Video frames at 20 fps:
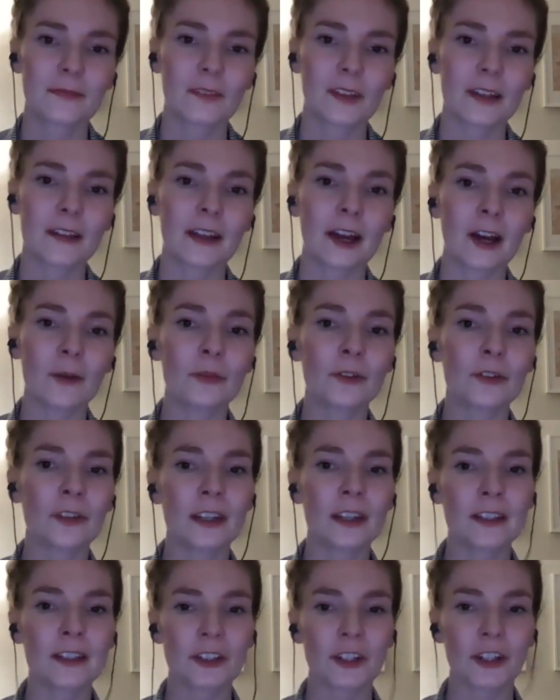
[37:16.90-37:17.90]
Now
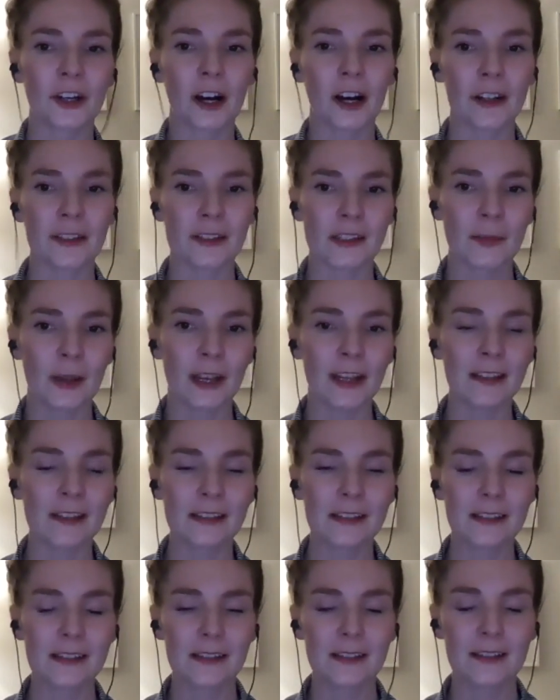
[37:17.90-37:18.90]
moving to your heart
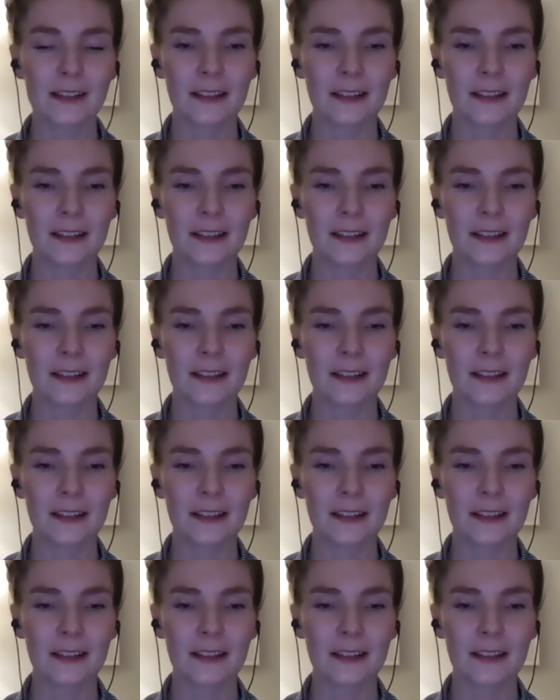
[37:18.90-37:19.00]
space,